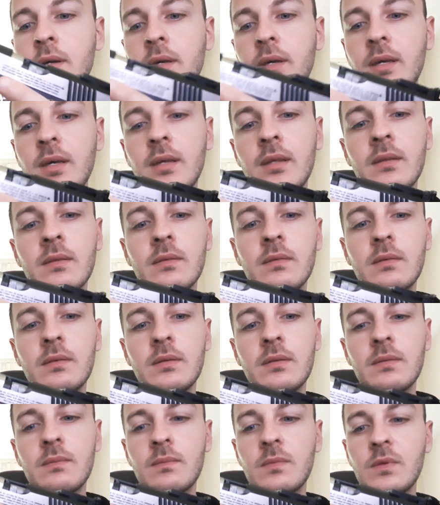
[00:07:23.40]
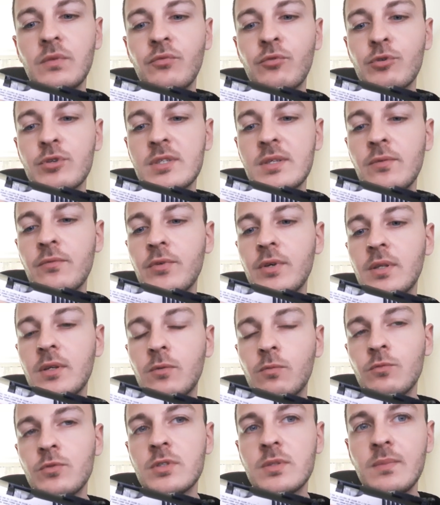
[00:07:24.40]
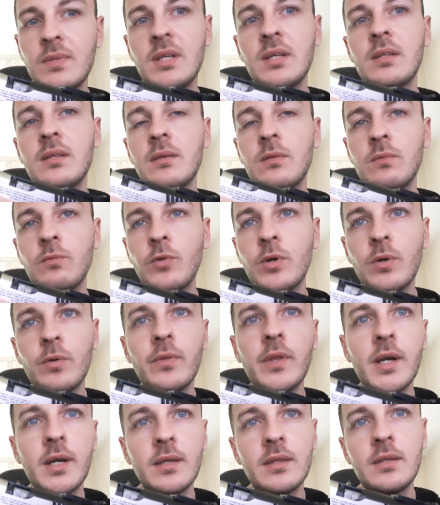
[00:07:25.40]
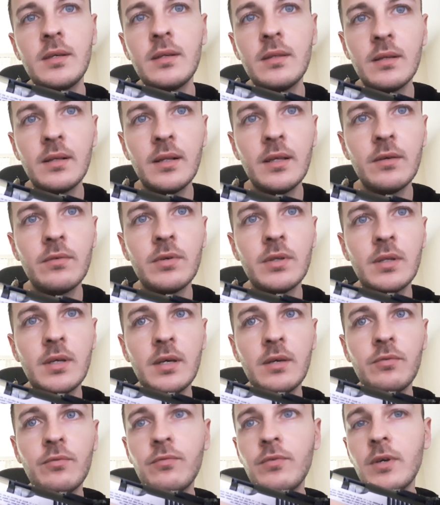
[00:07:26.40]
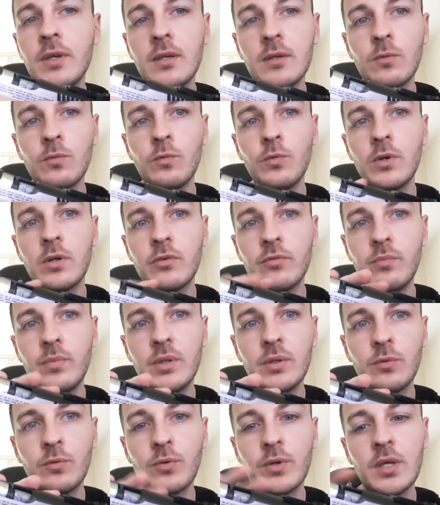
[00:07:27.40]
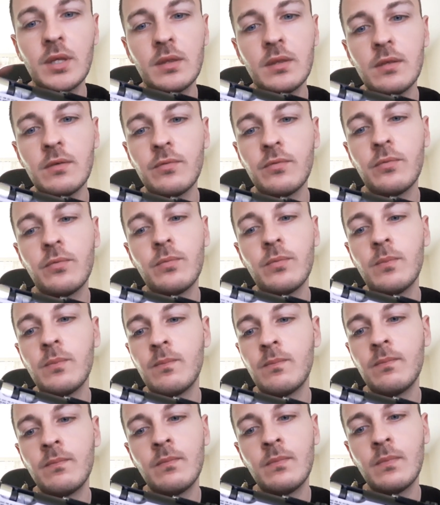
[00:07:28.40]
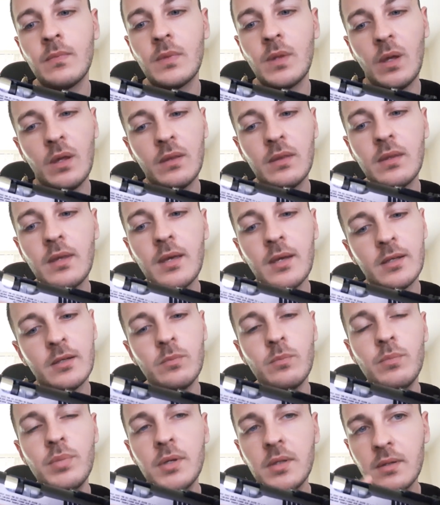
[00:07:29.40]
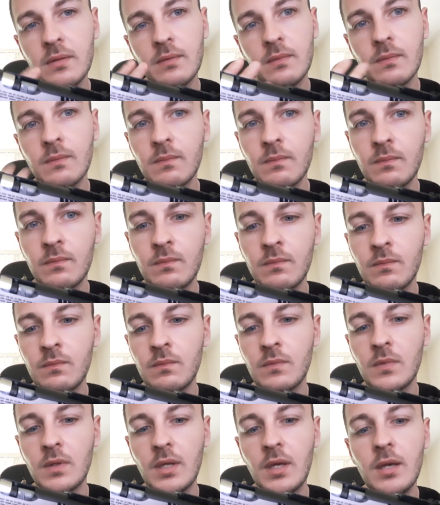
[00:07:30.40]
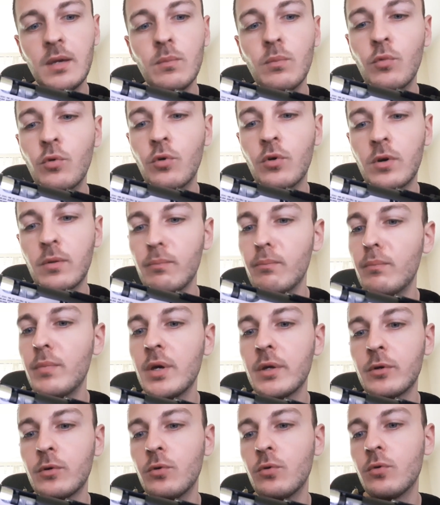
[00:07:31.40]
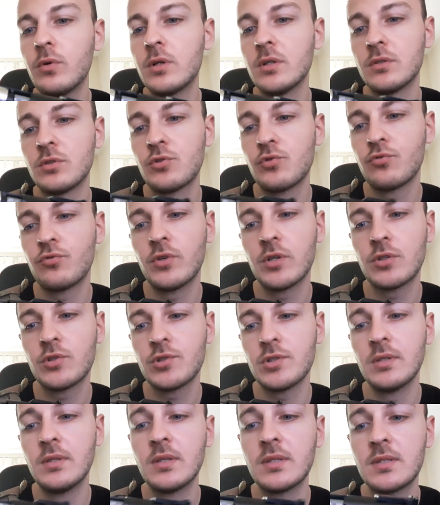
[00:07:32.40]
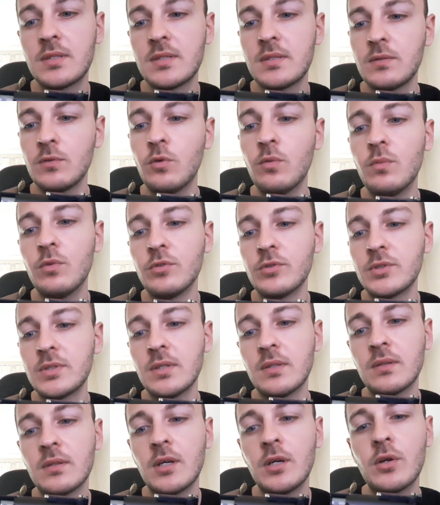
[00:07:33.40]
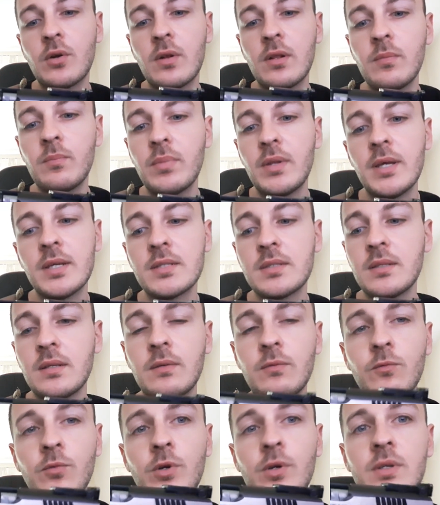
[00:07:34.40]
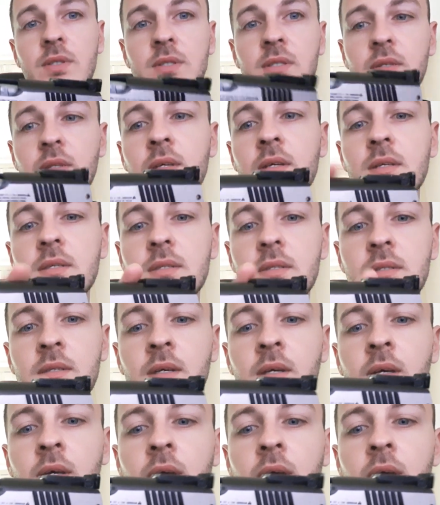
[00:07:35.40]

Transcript: and for something that was made in, well, 1911, I think it would have been great if it had been a more metal construction. It's almost entirely plastic, whereas this